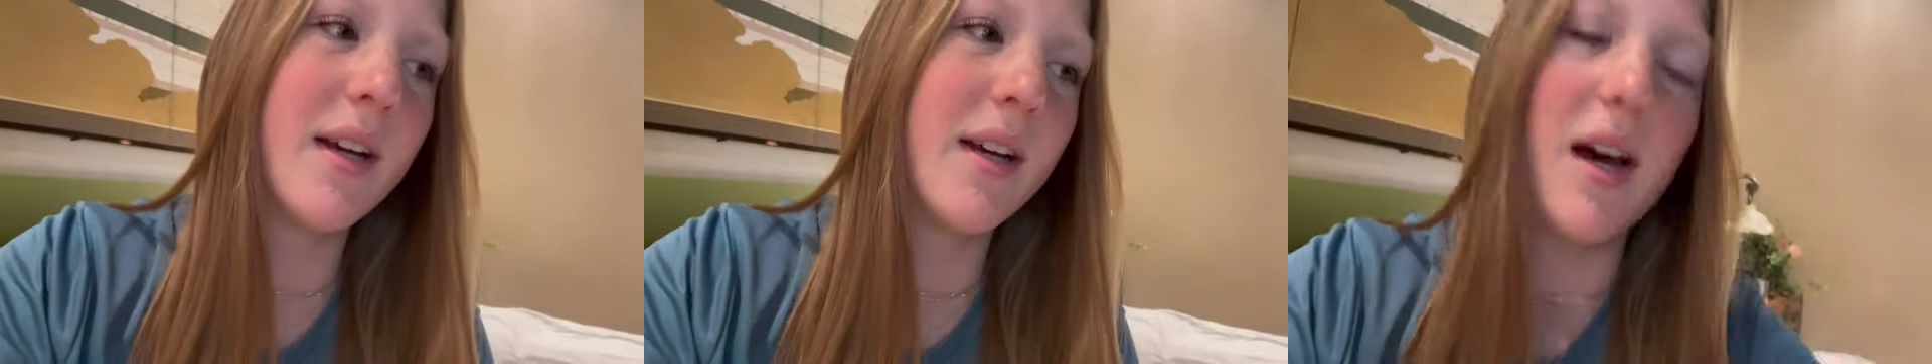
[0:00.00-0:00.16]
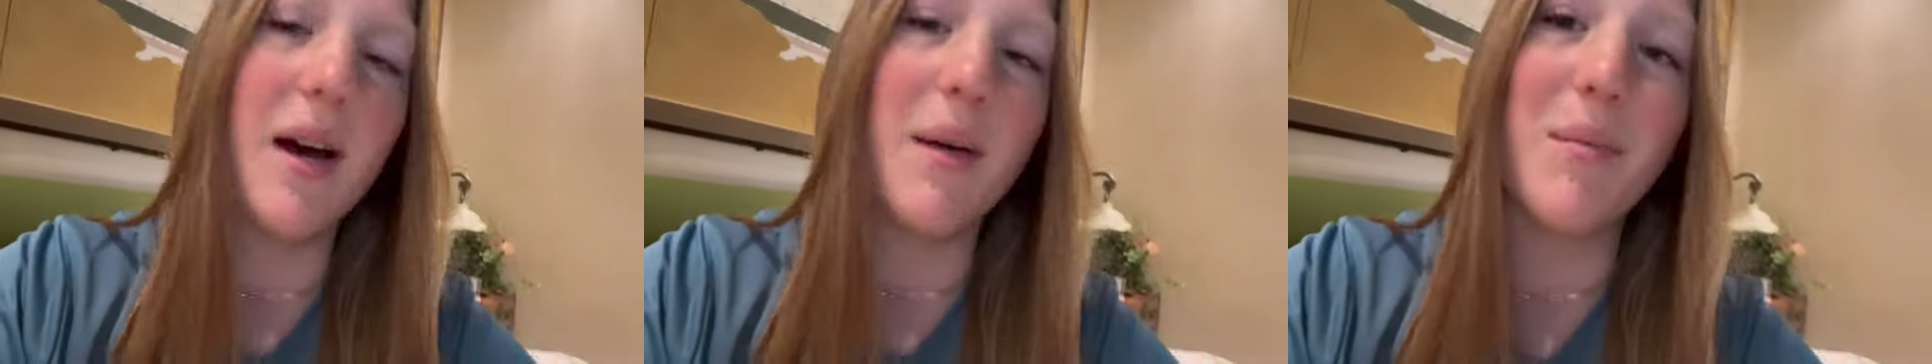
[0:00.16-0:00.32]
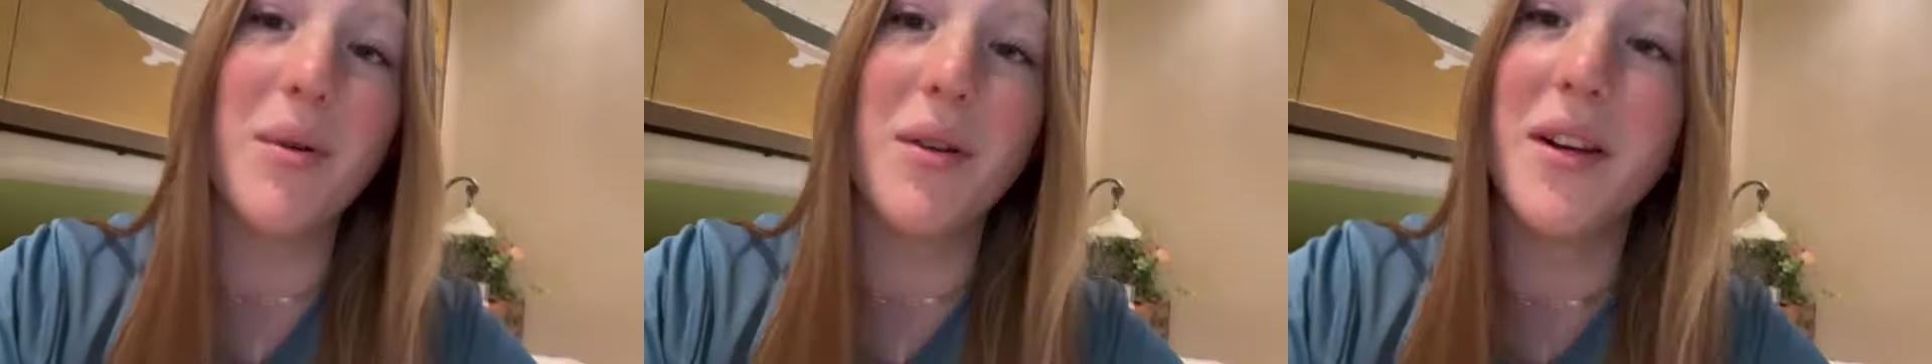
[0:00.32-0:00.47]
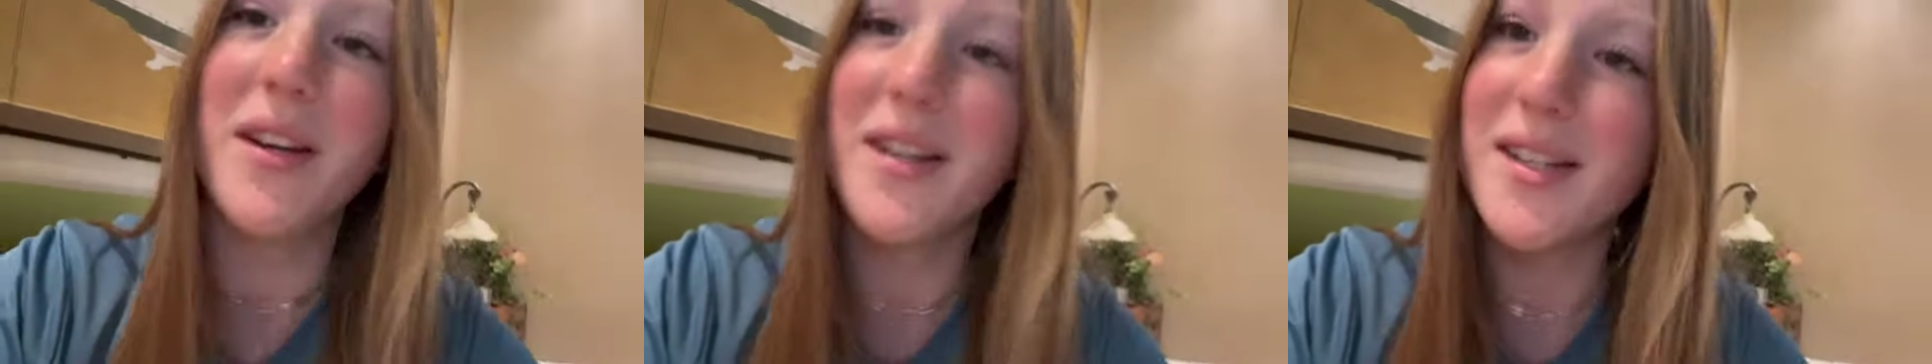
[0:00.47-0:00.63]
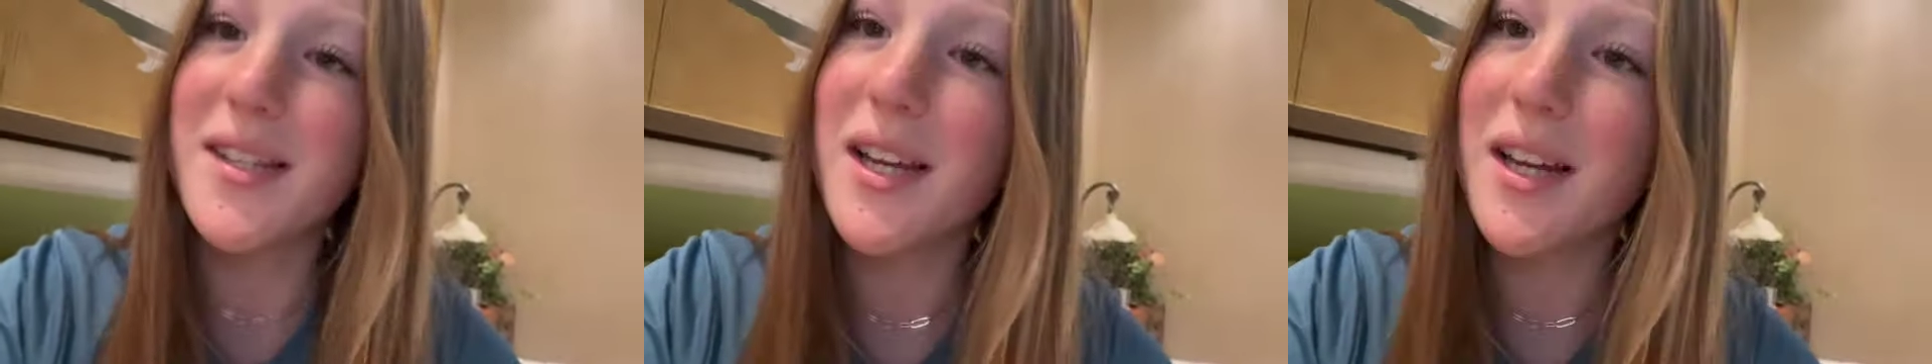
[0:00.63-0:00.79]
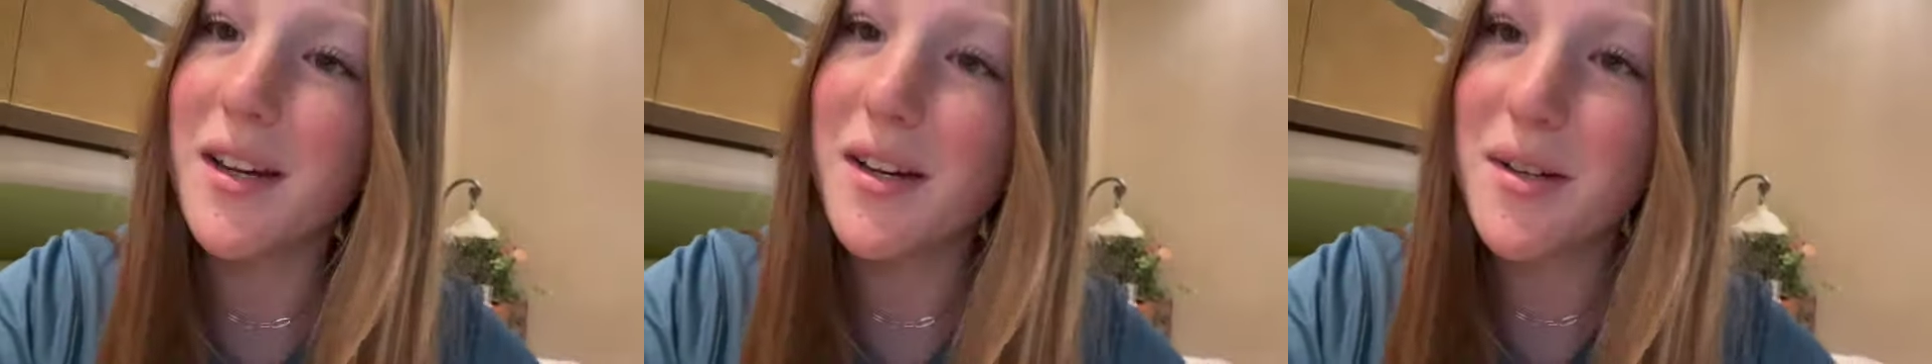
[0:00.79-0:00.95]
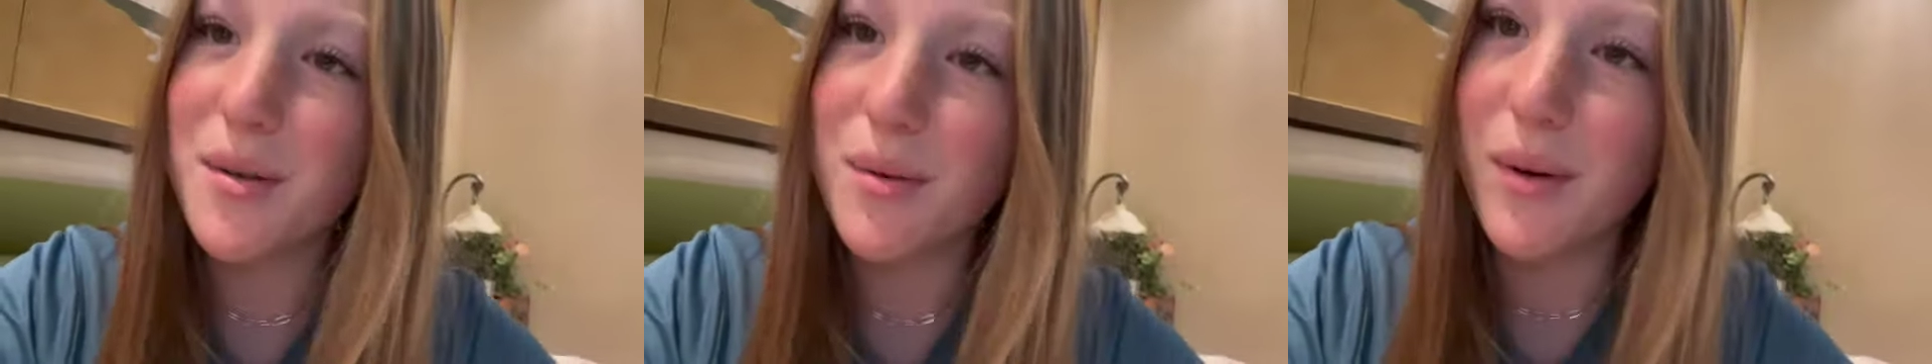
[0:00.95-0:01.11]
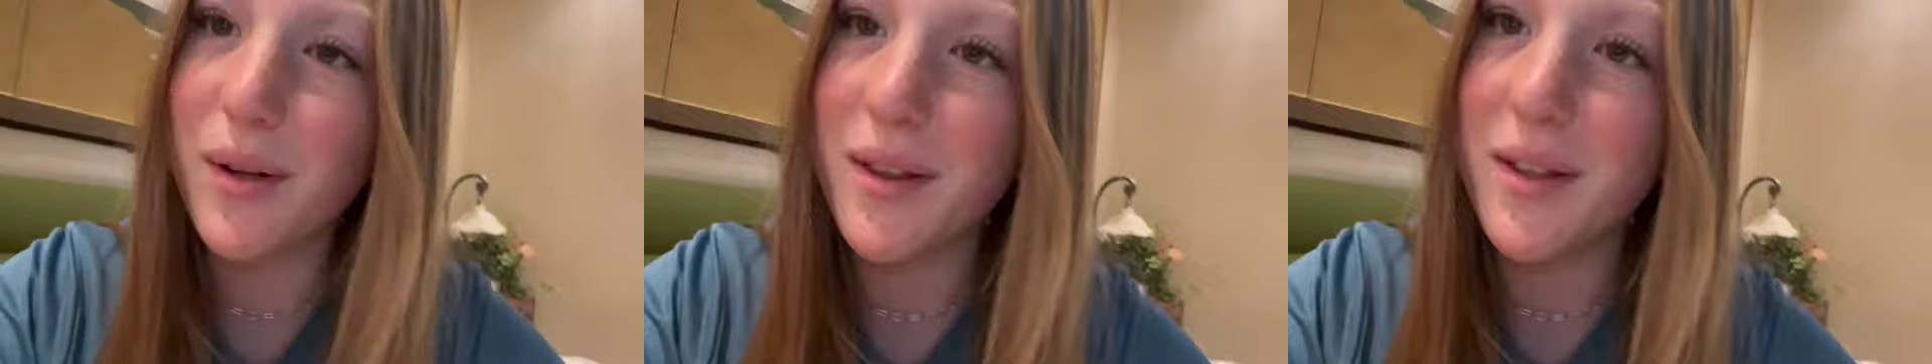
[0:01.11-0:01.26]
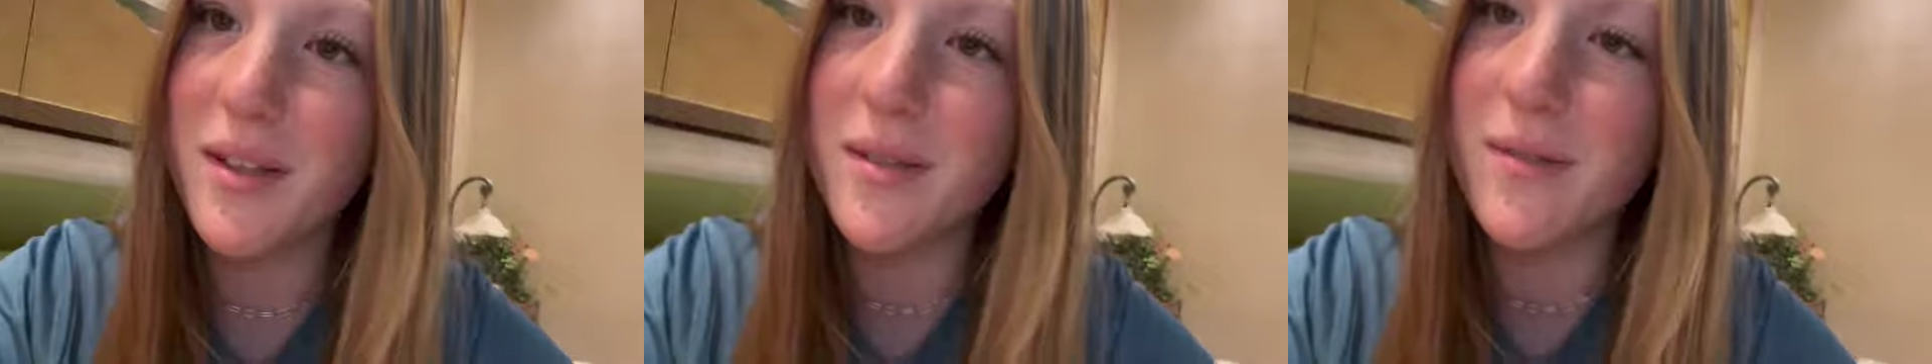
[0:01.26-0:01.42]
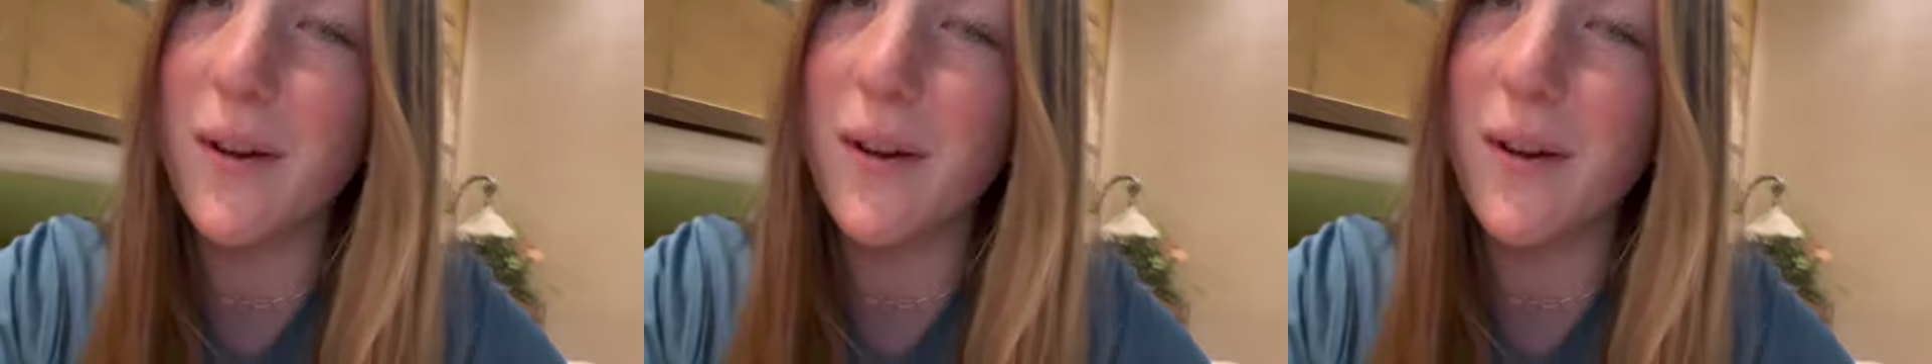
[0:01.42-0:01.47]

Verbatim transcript: I'm really excited to run this